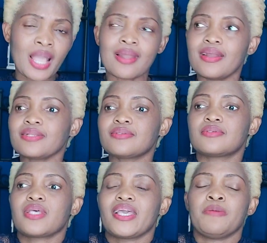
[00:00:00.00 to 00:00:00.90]
Let's
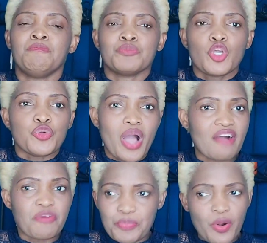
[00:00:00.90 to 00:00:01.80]
say you
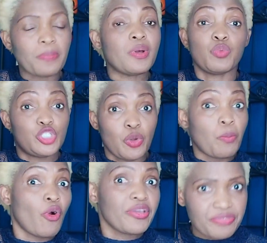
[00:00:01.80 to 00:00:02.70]
have a problem with your
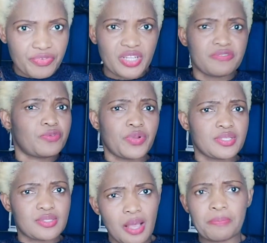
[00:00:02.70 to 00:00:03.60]
boyfriend, for
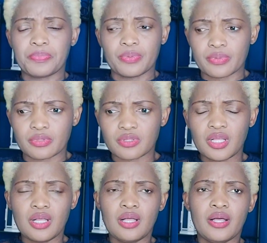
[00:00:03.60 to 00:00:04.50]
example.
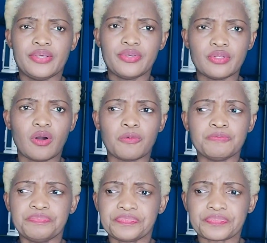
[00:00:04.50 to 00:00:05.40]
You know,
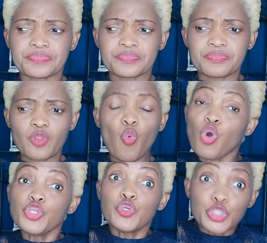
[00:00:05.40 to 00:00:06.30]

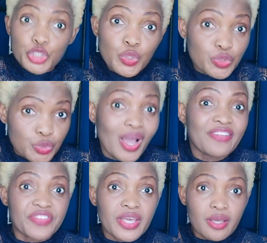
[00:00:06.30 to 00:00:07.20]
what you should do, I
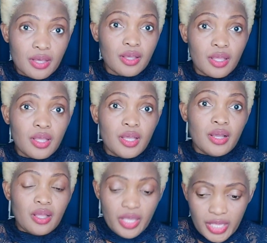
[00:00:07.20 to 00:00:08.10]
think,
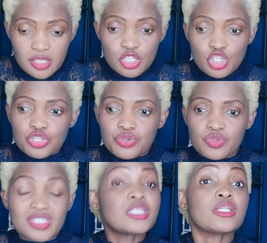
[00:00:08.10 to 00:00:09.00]
is to
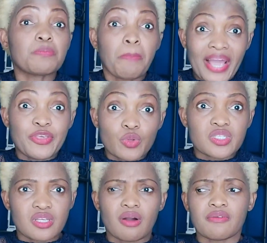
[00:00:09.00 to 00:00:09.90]
sit by
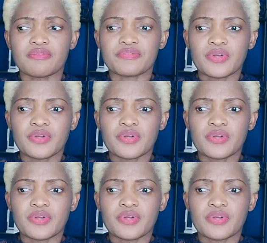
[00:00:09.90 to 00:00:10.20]
yourself,